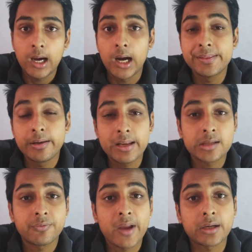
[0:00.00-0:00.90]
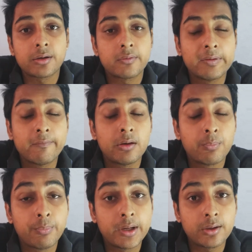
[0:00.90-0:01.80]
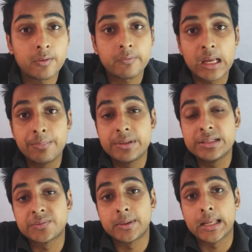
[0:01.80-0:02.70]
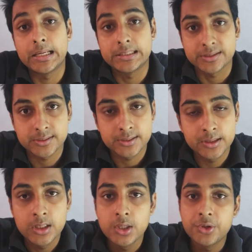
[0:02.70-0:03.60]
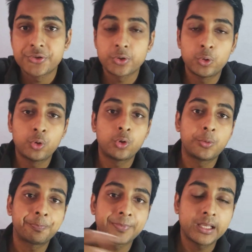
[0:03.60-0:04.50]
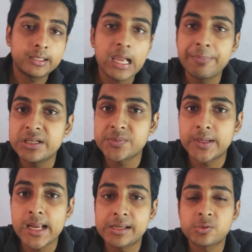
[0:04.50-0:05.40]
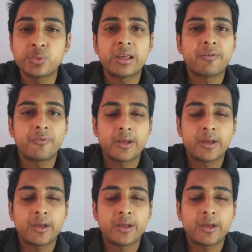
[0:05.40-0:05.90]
are the risk factor of development of diabetes mellitus. So in diabetes mellitus we have